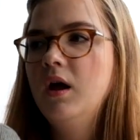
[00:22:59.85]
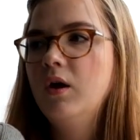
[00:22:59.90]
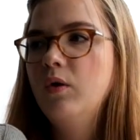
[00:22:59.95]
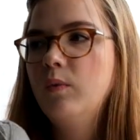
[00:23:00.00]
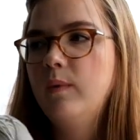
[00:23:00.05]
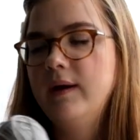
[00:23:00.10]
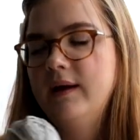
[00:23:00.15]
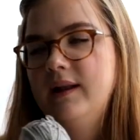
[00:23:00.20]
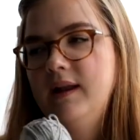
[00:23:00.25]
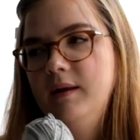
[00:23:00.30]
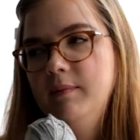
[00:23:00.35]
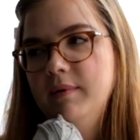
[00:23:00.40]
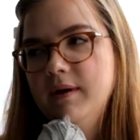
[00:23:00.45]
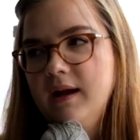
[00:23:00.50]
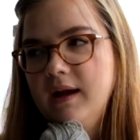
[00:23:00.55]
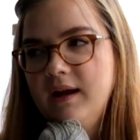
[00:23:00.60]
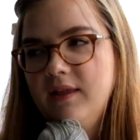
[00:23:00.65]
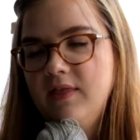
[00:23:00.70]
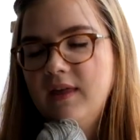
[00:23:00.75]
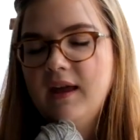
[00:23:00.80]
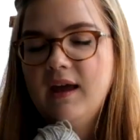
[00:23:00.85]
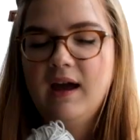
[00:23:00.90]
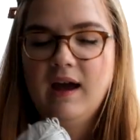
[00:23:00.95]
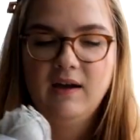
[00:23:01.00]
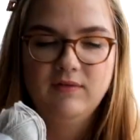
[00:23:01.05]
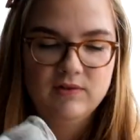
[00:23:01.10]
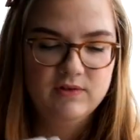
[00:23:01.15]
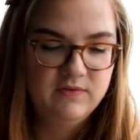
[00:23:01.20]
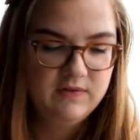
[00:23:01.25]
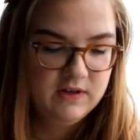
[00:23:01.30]
quickly, but I think I
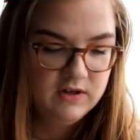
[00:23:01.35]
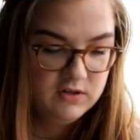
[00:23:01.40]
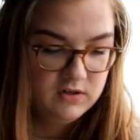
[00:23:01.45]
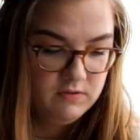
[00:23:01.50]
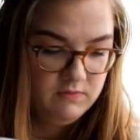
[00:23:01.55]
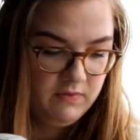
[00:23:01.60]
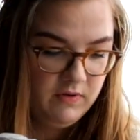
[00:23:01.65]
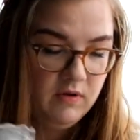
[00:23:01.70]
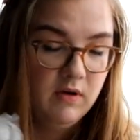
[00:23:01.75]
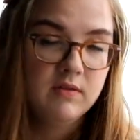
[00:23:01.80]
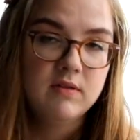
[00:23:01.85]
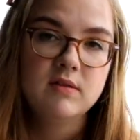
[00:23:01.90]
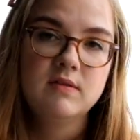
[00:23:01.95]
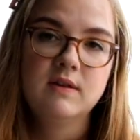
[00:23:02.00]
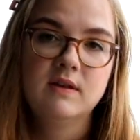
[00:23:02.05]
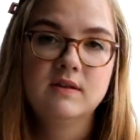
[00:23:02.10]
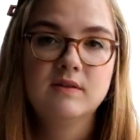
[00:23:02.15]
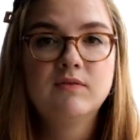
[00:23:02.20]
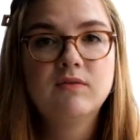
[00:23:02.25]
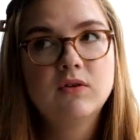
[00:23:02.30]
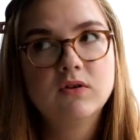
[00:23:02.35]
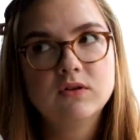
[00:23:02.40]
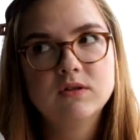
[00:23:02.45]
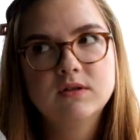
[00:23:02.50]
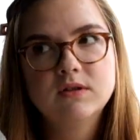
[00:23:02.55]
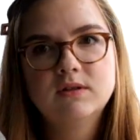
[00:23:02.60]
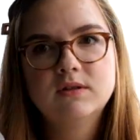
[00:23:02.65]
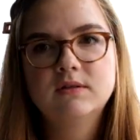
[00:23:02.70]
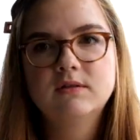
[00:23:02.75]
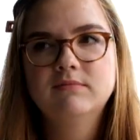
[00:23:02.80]
have to finish a few other things
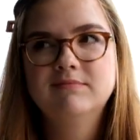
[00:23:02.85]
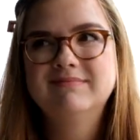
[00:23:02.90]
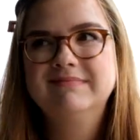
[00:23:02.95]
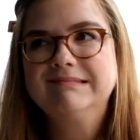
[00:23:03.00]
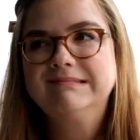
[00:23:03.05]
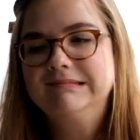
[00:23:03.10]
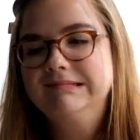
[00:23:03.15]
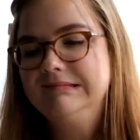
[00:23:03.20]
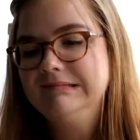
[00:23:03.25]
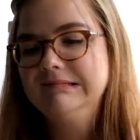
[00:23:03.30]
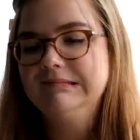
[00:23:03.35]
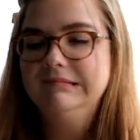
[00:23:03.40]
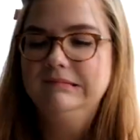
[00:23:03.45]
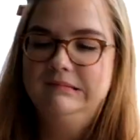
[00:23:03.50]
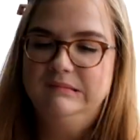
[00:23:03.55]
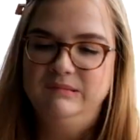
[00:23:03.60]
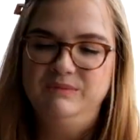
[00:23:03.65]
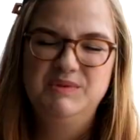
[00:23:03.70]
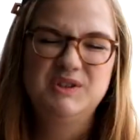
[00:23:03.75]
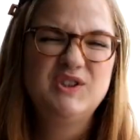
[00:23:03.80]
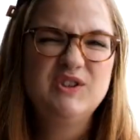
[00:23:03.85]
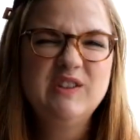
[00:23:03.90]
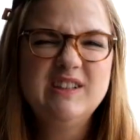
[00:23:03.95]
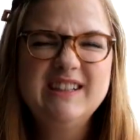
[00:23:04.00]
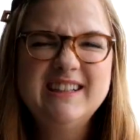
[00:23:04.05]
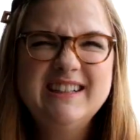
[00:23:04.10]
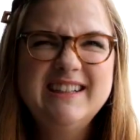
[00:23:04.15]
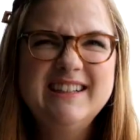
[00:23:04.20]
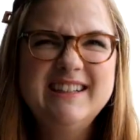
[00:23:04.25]
first. But do I?